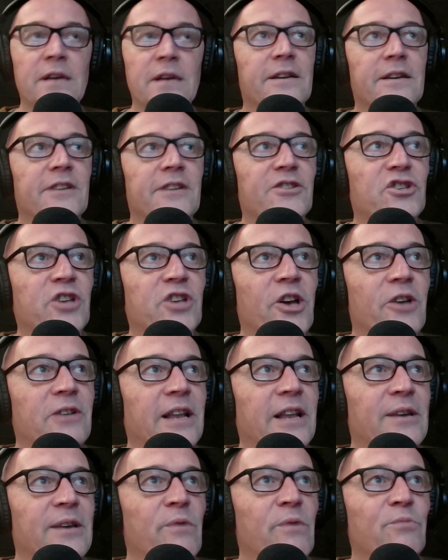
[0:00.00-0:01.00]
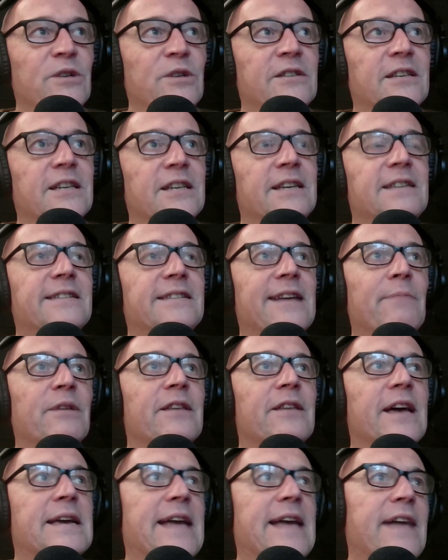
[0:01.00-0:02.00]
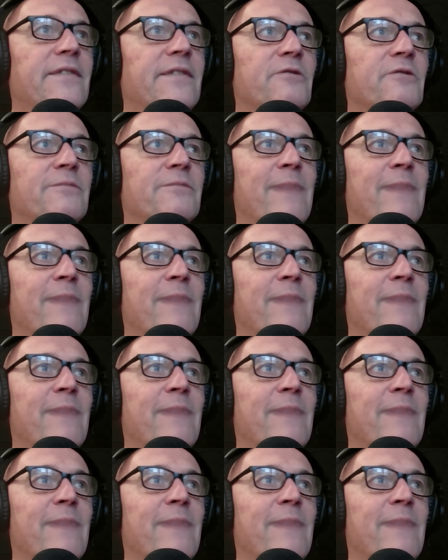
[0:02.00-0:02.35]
Certainly when we see some of those